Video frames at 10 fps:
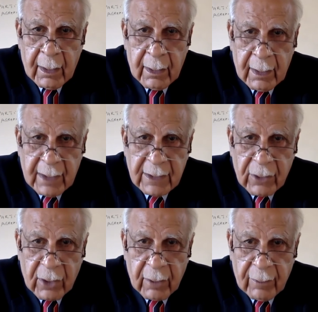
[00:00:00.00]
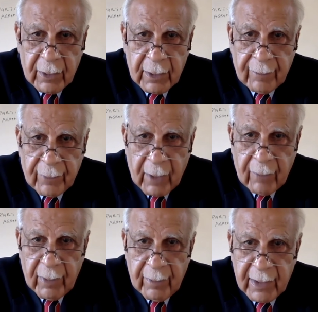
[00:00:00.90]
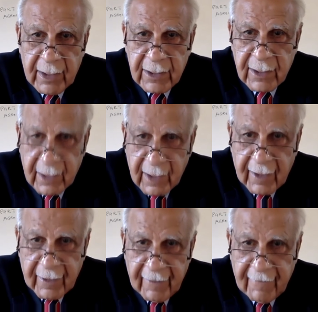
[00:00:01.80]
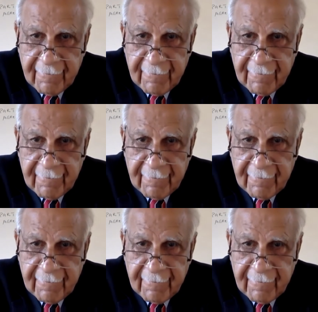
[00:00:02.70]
Let's talk about a problem in this regard.